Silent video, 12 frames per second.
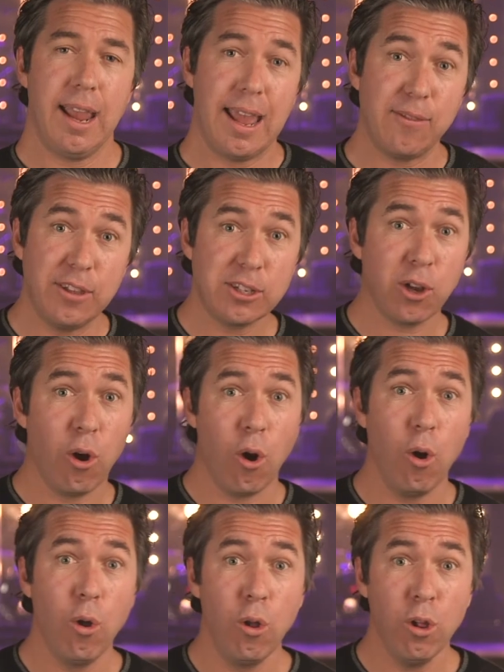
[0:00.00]
And this
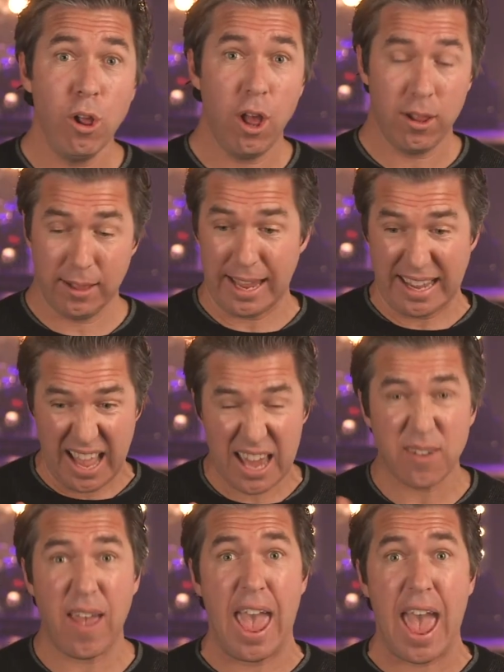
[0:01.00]
whole, like, kind
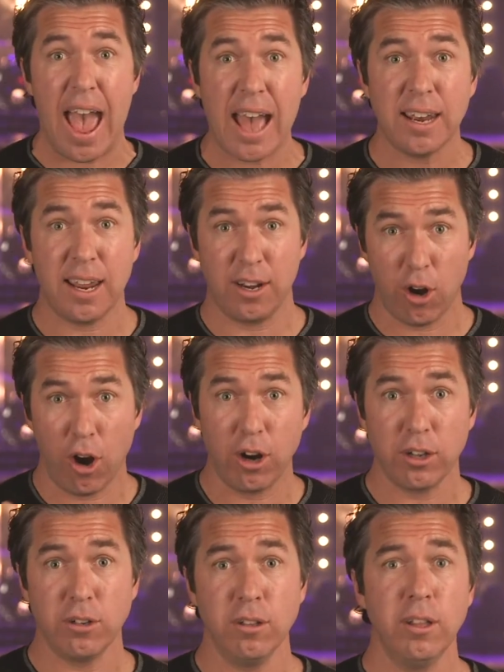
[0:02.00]
of ad and
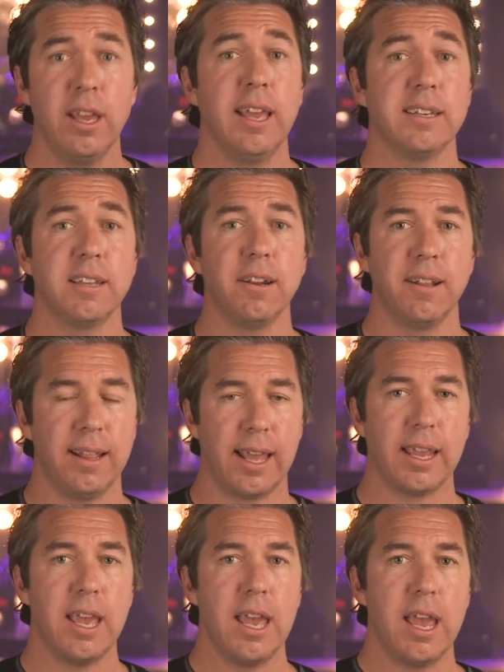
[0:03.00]
article is literally
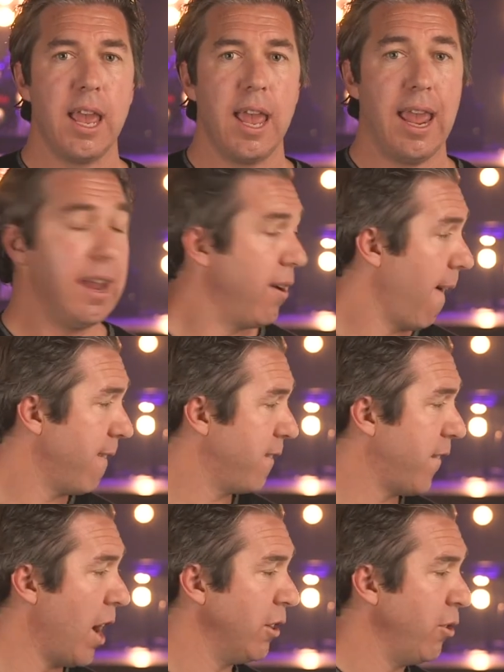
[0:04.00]
like, hey,
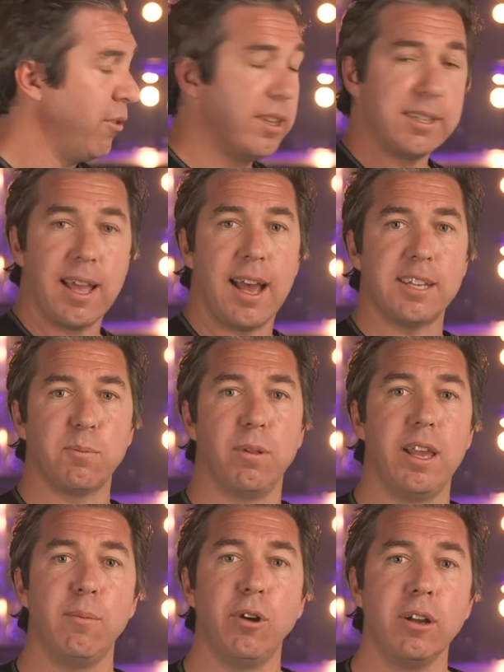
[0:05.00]
follow this guy's
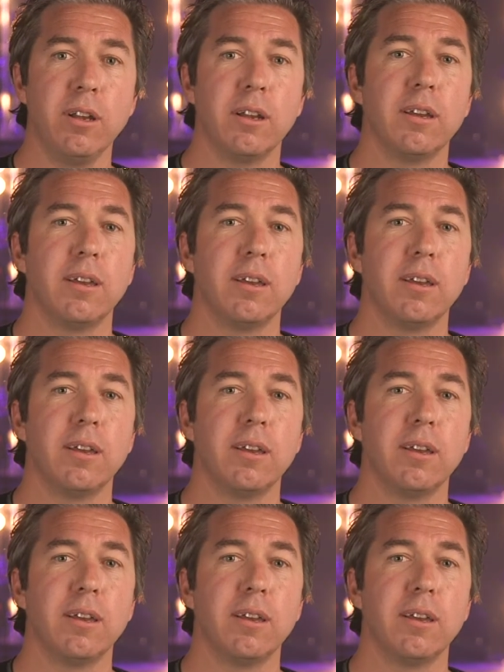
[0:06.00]
playbook,